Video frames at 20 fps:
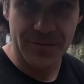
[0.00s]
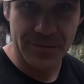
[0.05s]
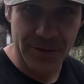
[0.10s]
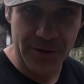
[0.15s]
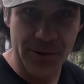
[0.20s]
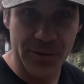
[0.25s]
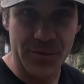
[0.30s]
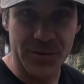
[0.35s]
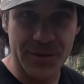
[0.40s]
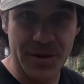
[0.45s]

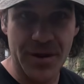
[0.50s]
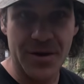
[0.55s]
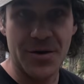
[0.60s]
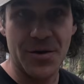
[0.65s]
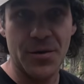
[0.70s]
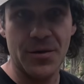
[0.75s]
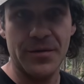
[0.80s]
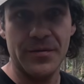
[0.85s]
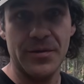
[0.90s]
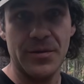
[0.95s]
video is kind of
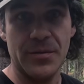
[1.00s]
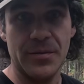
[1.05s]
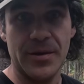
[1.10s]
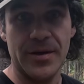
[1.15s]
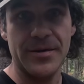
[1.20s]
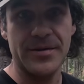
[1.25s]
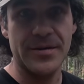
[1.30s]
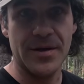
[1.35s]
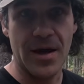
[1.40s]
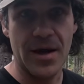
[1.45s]
all over the
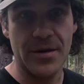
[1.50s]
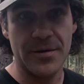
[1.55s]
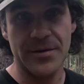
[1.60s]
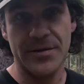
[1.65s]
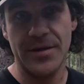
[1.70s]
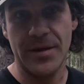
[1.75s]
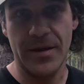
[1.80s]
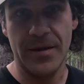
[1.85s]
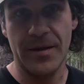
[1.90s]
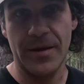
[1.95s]
place. I
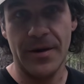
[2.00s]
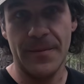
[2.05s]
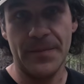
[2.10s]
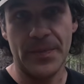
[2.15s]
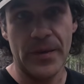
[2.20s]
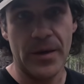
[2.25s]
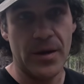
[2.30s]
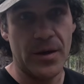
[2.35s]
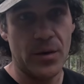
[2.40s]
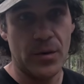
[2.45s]
understand that.
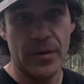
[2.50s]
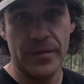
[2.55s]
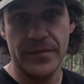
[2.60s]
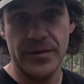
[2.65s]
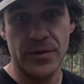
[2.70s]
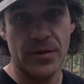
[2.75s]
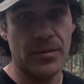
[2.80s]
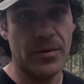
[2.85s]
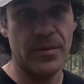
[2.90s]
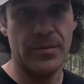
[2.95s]
We have
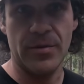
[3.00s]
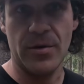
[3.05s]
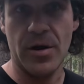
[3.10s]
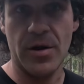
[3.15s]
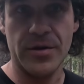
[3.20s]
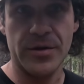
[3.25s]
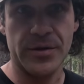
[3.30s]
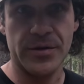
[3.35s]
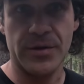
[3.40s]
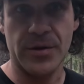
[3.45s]
so many
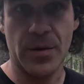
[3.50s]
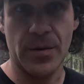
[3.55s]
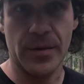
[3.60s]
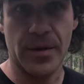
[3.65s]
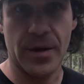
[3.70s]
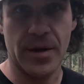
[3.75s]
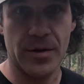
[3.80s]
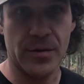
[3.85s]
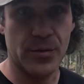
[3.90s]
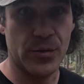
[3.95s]
projects going
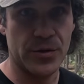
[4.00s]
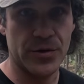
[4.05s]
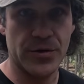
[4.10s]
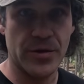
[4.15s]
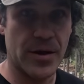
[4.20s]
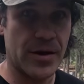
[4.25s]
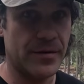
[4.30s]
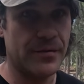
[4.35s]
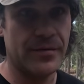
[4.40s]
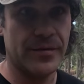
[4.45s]
on. We're
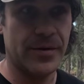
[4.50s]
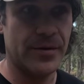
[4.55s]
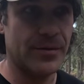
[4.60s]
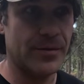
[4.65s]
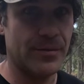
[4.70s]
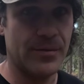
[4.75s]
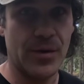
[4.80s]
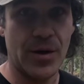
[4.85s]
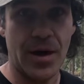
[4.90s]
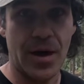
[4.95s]
trying to
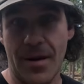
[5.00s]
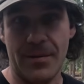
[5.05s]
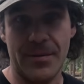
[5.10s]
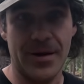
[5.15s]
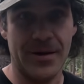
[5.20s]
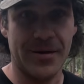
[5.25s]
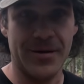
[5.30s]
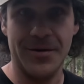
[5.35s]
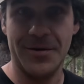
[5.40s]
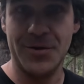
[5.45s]
film. I'm
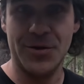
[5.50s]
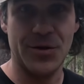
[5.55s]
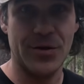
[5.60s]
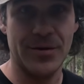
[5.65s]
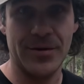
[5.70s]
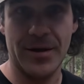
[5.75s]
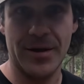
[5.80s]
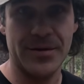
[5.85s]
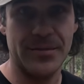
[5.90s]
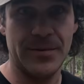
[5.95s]
not going to show you
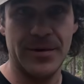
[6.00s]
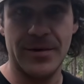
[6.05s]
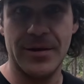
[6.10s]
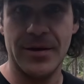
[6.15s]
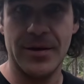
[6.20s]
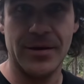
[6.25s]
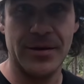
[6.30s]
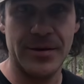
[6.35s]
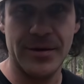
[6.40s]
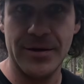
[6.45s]
guys me
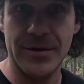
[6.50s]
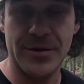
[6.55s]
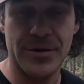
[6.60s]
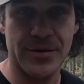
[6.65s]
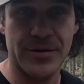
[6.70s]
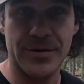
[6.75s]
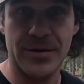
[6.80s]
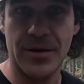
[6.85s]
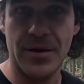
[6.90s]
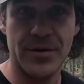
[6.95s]
digging
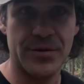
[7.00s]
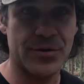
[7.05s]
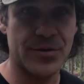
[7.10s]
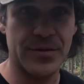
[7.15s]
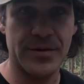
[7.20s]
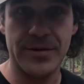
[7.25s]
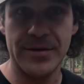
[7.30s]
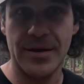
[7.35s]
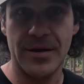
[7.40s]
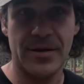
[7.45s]
ditches and cutting
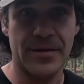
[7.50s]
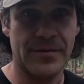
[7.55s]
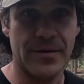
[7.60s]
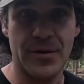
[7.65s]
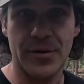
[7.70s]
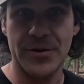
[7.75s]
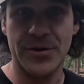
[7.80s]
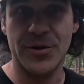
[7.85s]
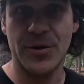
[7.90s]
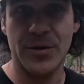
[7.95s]
trees down. I've
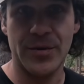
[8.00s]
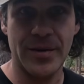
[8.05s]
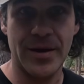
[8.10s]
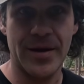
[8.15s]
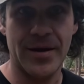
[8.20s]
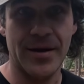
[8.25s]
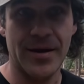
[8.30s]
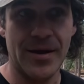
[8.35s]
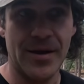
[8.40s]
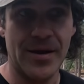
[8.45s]
already showed
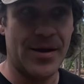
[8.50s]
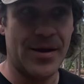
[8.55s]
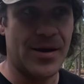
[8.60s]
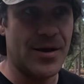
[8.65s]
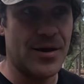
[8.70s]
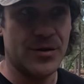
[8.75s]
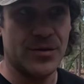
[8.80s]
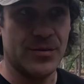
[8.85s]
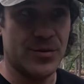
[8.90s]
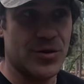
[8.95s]
that.
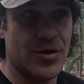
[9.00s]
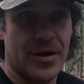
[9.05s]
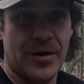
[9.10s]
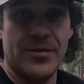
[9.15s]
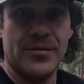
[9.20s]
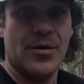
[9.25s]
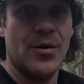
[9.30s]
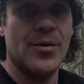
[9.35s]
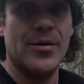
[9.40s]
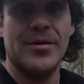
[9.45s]
So I'm trying to
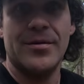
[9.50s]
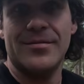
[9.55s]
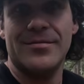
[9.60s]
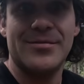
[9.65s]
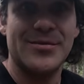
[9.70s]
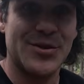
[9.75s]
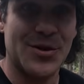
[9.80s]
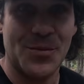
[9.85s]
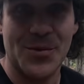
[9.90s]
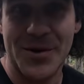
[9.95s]
throw in
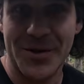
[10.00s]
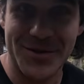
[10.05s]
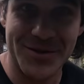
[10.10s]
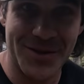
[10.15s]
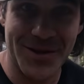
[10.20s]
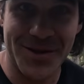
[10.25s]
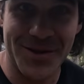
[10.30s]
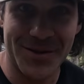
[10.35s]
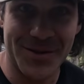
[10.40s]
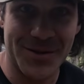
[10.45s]
somewhat
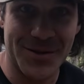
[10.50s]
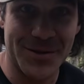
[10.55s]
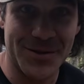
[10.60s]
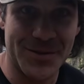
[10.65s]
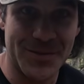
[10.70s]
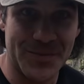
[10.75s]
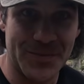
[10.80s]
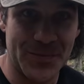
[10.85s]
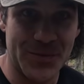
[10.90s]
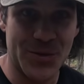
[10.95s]
exciting things.
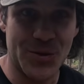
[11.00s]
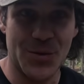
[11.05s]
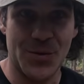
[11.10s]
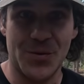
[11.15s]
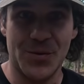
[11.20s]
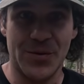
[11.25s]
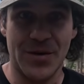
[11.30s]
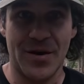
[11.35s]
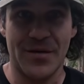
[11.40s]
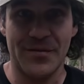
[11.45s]
So
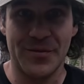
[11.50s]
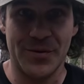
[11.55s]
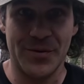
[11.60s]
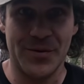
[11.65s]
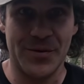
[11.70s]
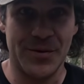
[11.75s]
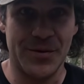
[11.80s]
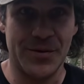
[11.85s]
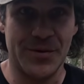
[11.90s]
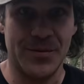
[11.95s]
without
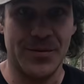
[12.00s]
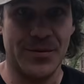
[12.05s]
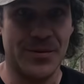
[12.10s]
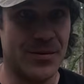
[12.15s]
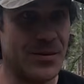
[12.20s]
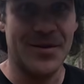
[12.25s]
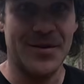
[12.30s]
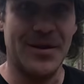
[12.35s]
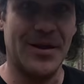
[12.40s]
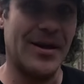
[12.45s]
further ado,
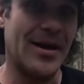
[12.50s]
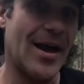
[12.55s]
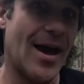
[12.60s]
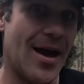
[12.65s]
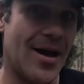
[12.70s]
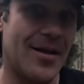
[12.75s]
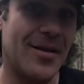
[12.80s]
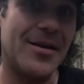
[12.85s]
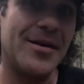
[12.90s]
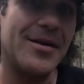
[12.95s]
the
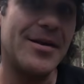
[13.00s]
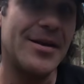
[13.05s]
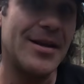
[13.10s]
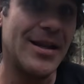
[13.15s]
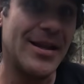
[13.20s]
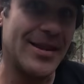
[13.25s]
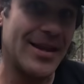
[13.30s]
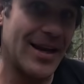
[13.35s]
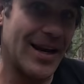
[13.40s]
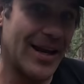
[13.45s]
gal,
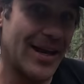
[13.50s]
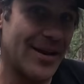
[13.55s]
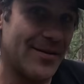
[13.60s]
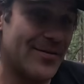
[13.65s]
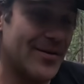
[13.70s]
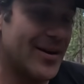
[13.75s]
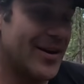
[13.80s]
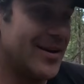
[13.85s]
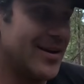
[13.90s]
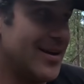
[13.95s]
the lady
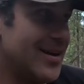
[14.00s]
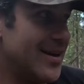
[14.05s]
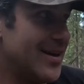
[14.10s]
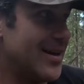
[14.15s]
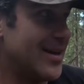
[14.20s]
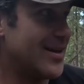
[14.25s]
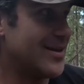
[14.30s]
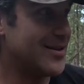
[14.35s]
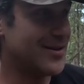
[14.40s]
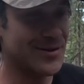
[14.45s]
friend,
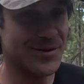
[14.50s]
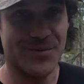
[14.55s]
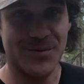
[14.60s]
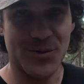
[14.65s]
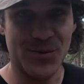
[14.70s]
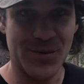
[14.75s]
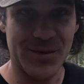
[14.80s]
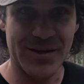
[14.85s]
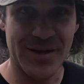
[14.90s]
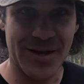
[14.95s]
had done some
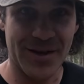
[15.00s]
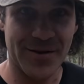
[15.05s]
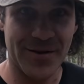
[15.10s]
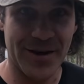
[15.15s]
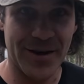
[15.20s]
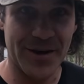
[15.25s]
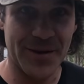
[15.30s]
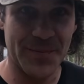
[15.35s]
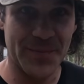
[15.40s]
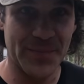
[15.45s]
sweet
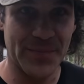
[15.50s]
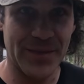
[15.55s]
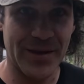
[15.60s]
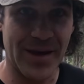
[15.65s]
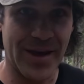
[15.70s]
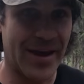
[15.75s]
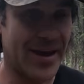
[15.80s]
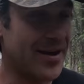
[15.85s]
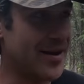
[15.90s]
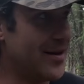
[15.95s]
decorating
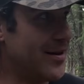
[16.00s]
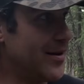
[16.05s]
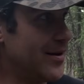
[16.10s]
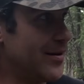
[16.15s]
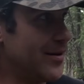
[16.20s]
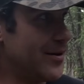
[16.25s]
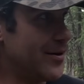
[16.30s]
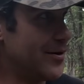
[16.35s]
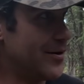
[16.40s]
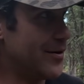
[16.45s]
and I
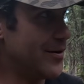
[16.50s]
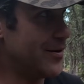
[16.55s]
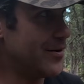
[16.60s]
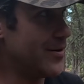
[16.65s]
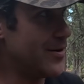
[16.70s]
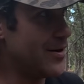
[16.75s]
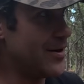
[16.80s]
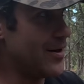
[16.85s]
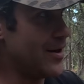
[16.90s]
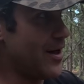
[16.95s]
let her
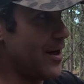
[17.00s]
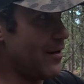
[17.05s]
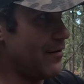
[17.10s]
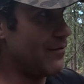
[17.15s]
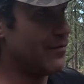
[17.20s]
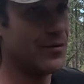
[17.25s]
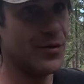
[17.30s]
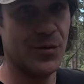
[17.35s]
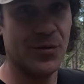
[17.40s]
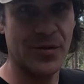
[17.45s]
have
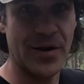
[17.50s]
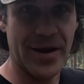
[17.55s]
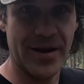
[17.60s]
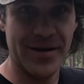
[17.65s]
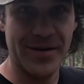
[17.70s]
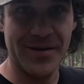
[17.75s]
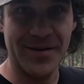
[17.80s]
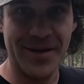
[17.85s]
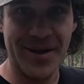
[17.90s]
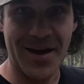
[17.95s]
full
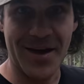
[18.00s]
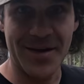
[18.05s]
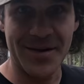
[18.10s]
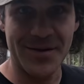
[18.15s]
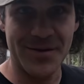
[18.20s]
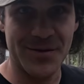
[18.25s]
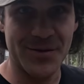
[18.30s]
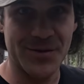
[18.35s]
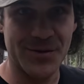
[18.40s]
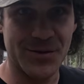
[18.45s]
reign at it.
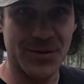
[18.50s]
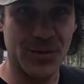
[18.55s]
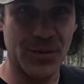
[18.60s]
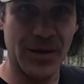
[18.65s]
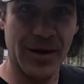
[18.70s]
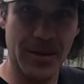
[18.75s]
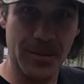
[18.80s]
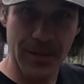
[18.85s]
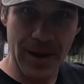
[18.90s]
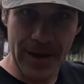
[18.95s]
So we
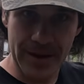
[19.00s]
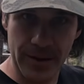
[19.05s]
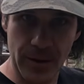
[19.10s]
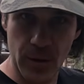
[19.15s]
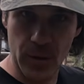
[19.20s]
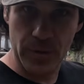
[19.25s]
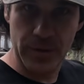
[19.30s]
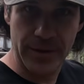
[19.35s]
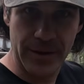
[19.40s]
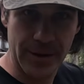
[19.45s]
got a black and
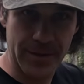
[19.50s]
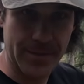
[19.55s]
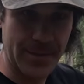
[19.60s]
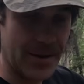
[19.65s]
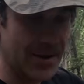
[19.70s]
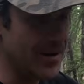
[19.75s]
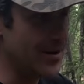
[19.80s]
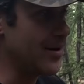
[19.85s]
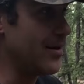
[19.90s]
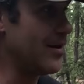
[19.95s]
gold theme
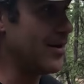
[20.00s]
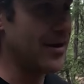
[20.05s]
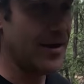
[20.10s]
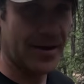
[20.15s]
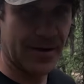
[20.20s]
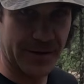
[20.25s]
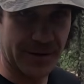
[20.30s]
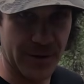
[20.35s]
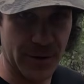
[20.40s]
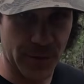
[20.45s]

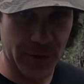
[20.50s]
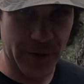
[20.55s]
and here